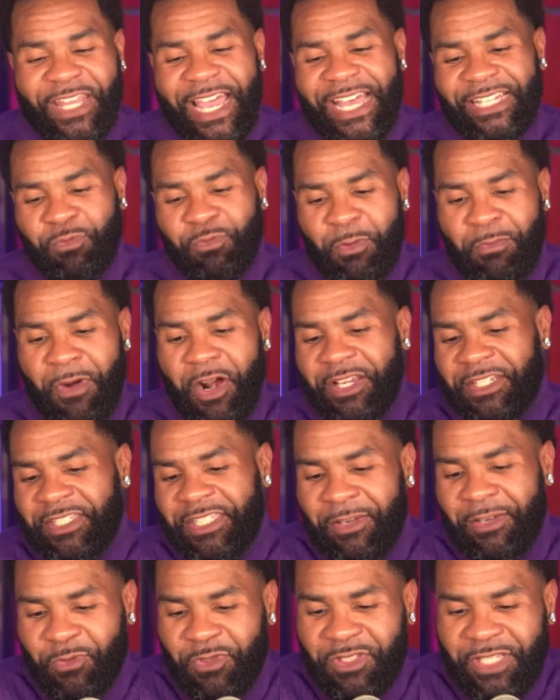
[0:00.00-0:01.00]
That's what Marcus
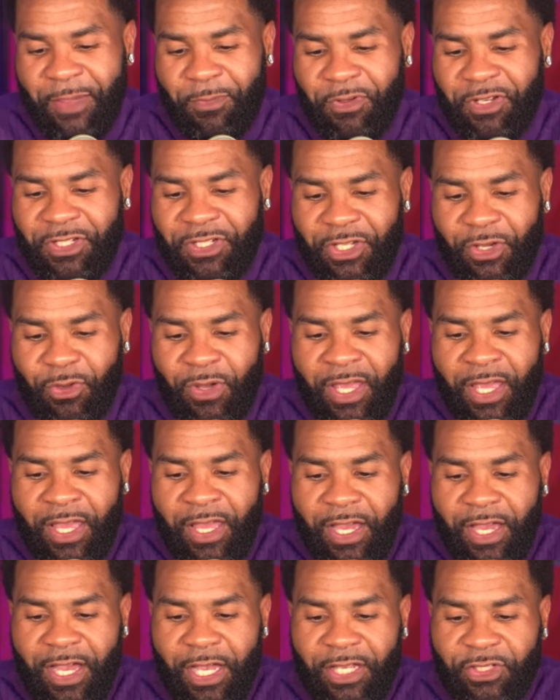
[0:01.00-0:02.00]
Sims was able to do
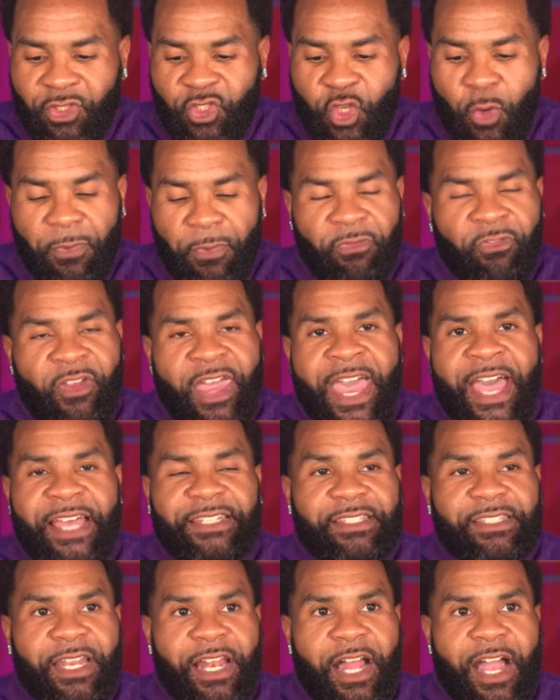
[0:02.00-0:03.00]
uh, super
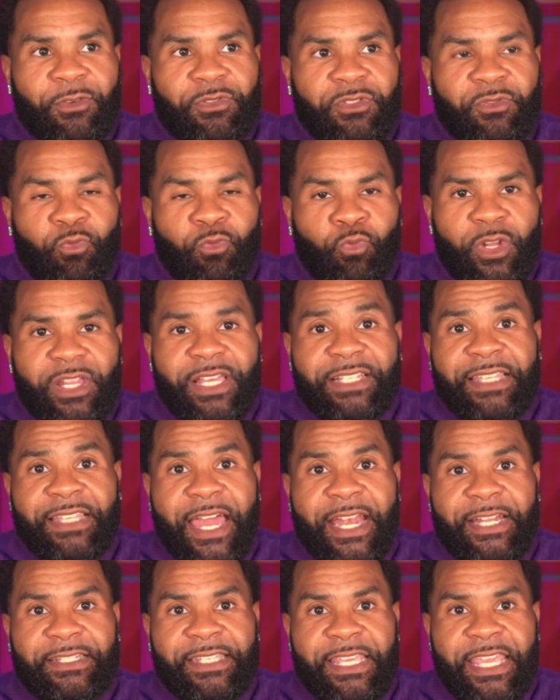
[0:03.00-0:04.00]
fast. And I was really
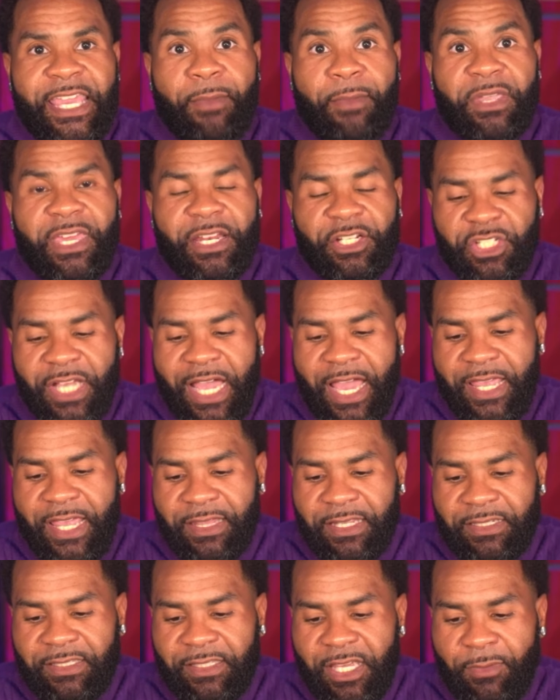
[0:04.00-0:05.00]
excited to see him get a shot in
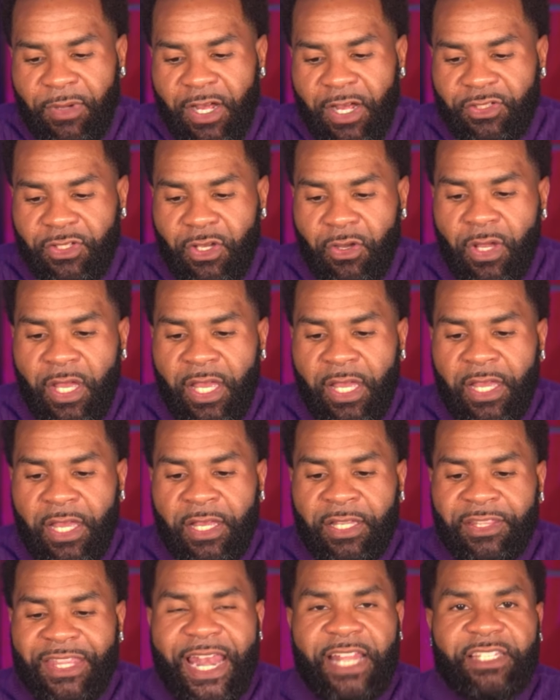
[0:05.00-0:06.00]
this league, but also
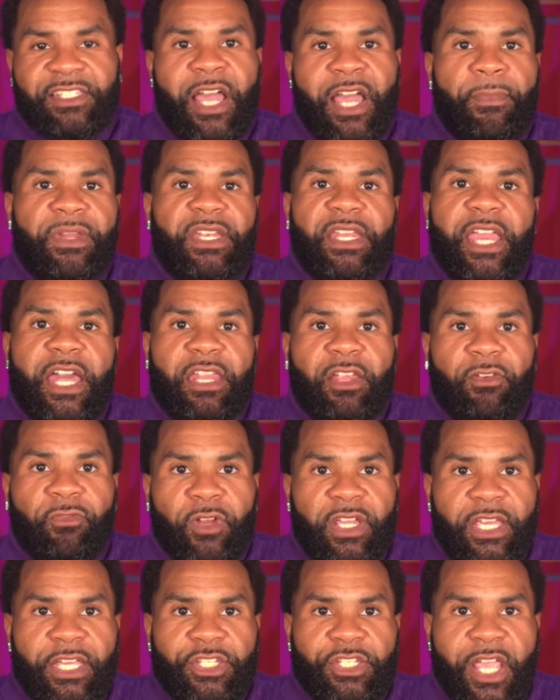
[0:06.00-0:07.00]
that it's coming together for
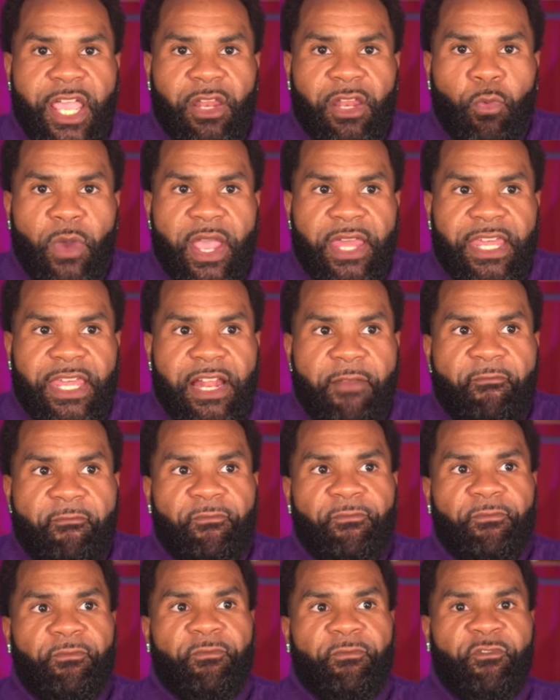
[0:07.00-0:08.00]
EJ in a way that it
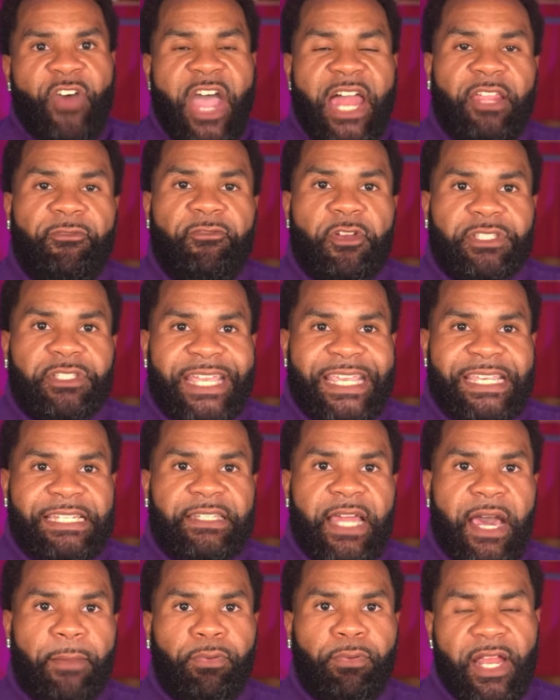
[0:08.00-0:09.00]
finally feels like he's
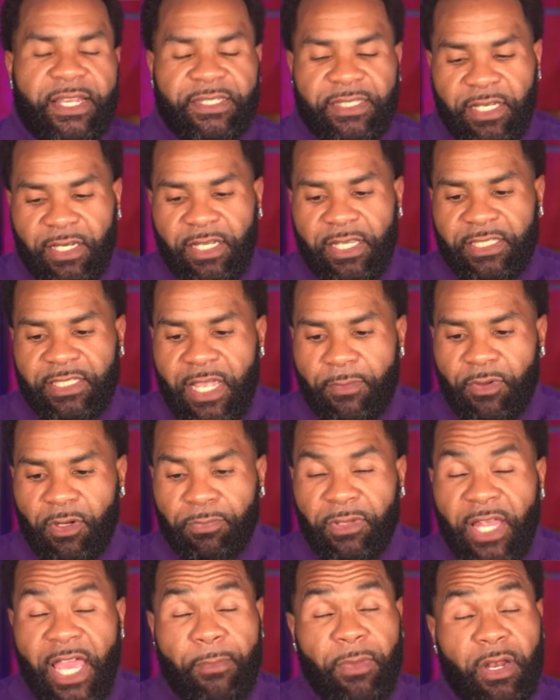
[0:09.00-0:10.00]
not pressing. He's able to
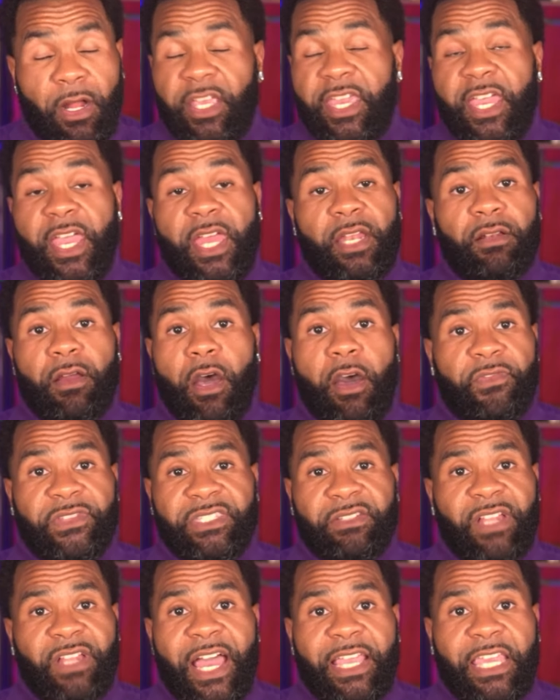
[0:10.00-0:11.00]
play. But again,
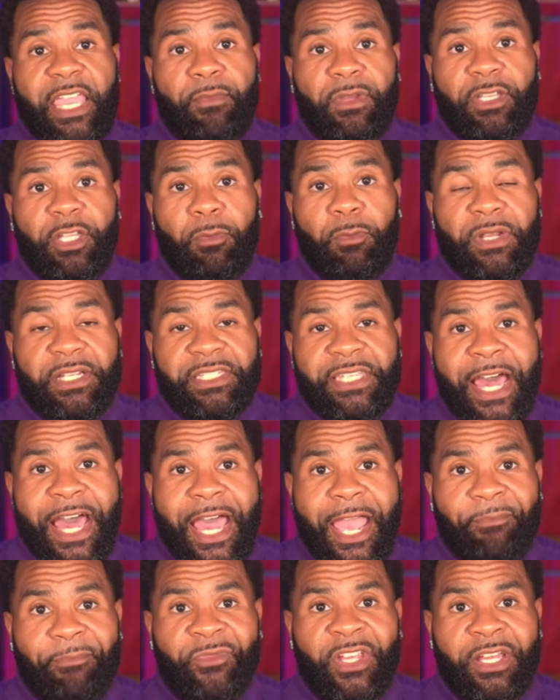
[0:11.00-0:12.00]
offensive line gave him a little bit of
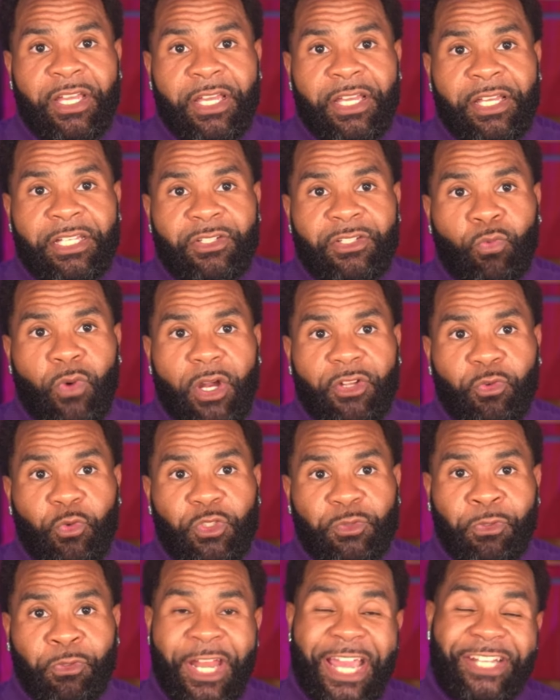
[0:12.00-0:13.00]
time to work through
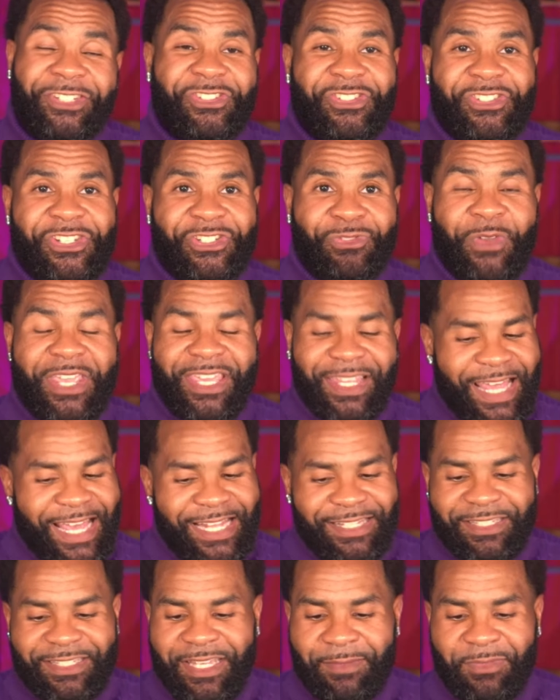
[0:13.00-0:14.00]
his progressions this week, and
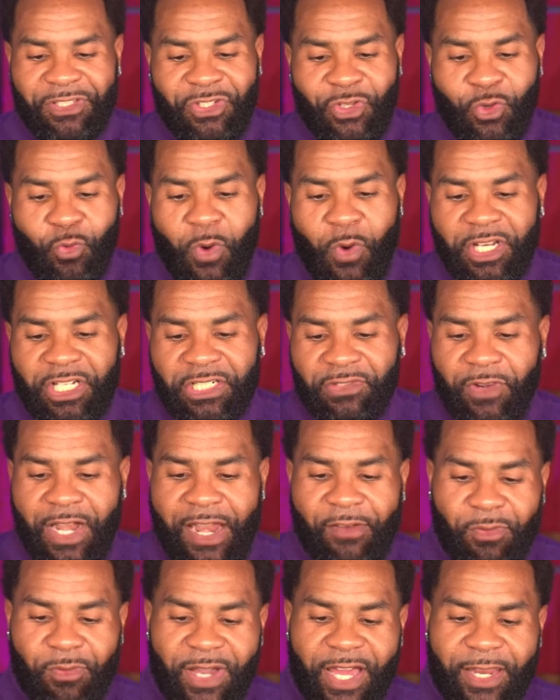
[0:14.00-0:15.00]
that seems to do wonders for
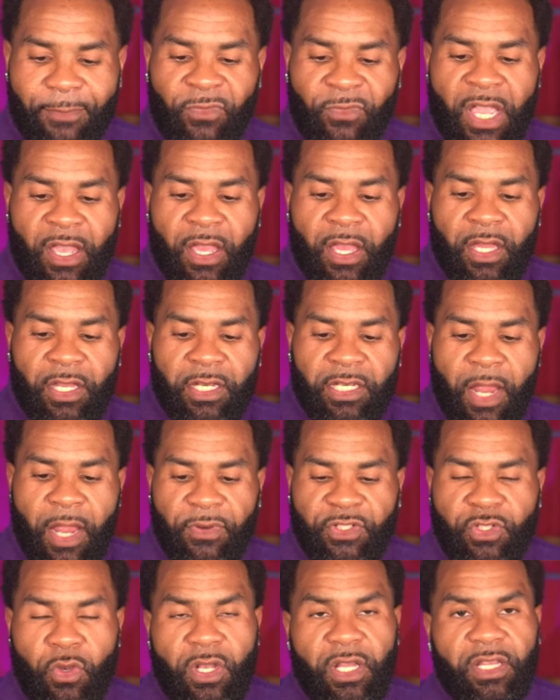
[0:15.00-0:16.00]
everybody.
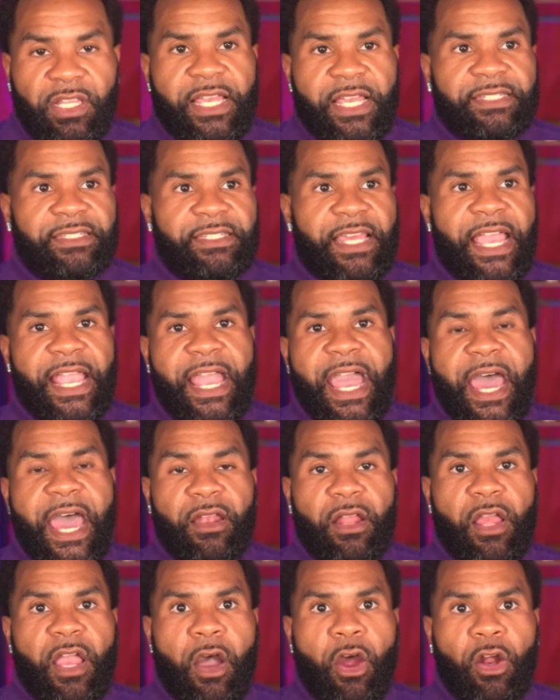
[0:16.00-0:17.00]
Number two on the list, I
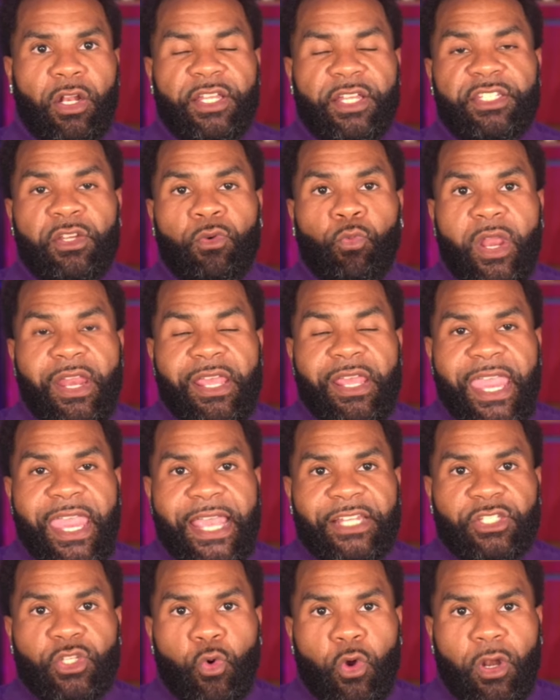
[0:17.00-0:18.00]
got Arlington
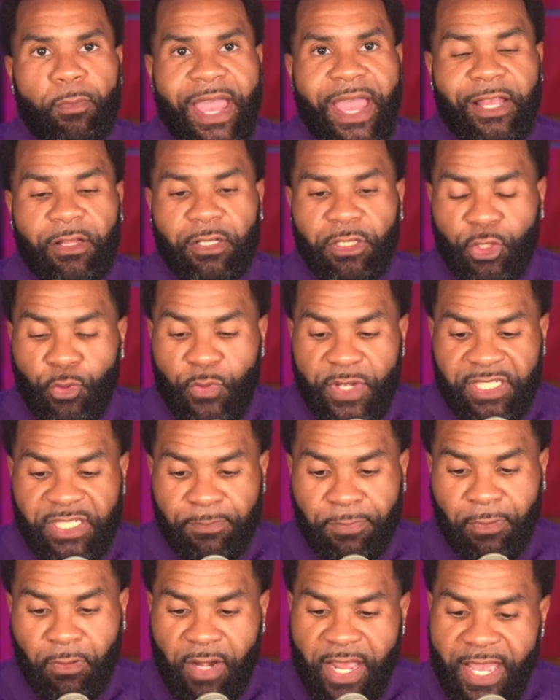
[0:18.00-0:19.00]
Renegades quarterback Luis
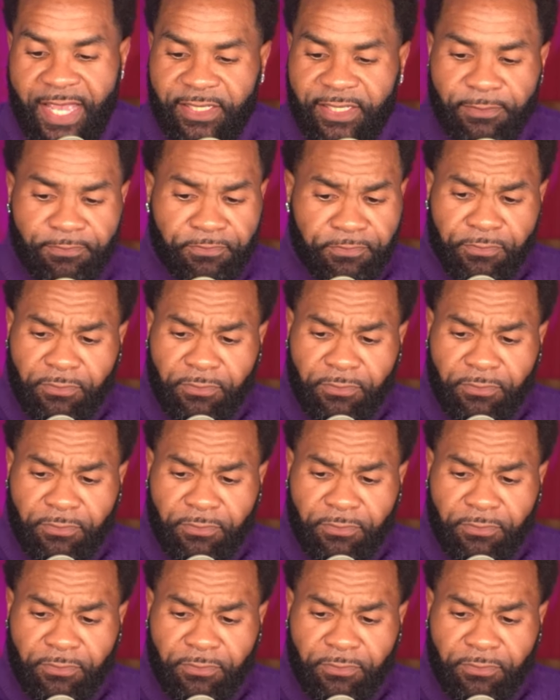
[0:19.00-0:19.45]
Perez.